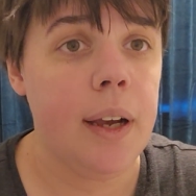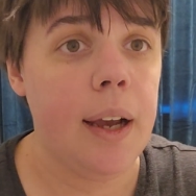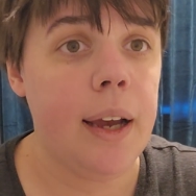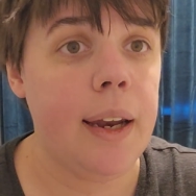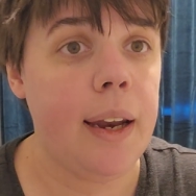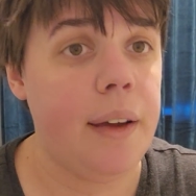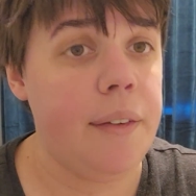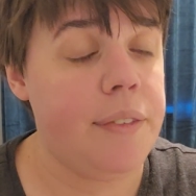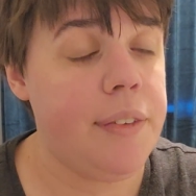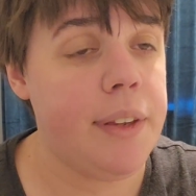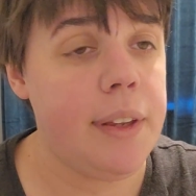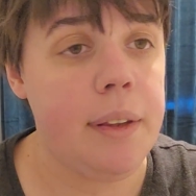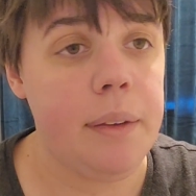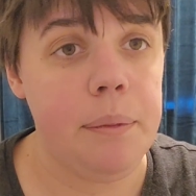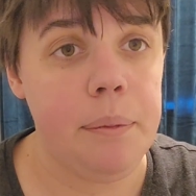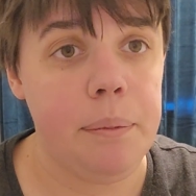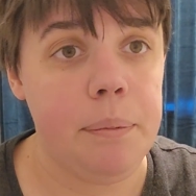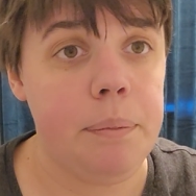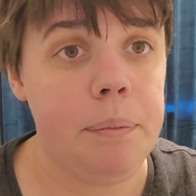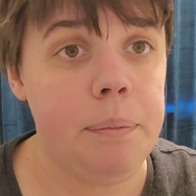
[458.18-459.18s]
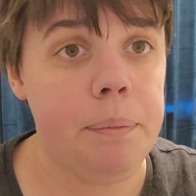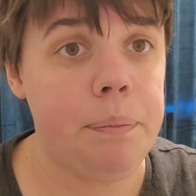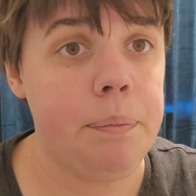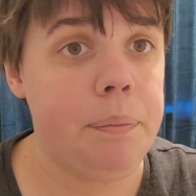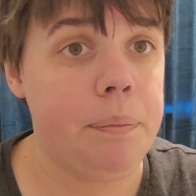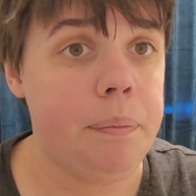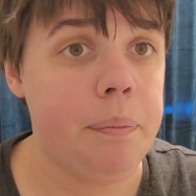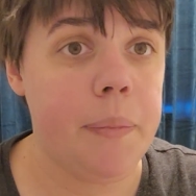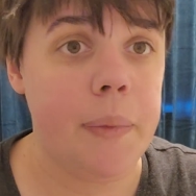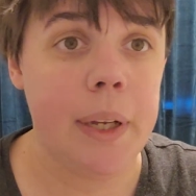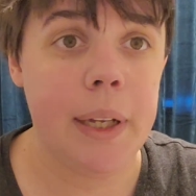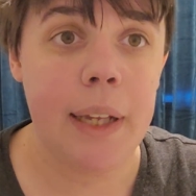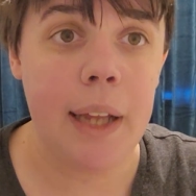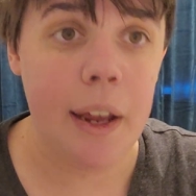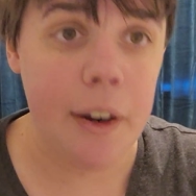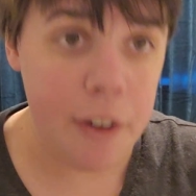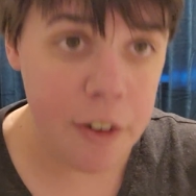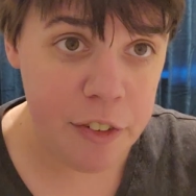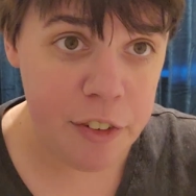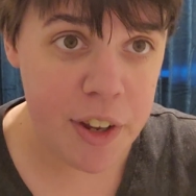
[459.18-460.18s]
And I've
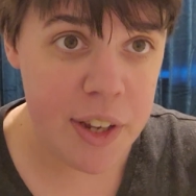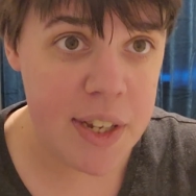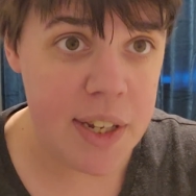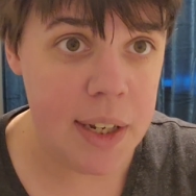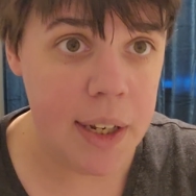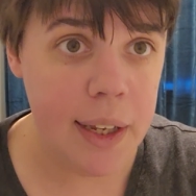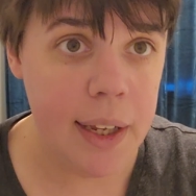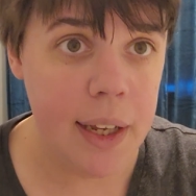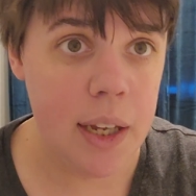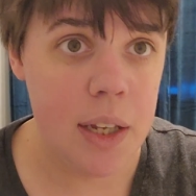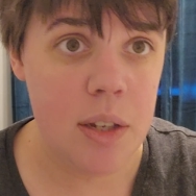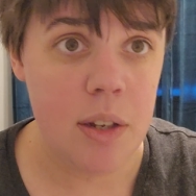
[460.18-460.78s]
decluttered recently,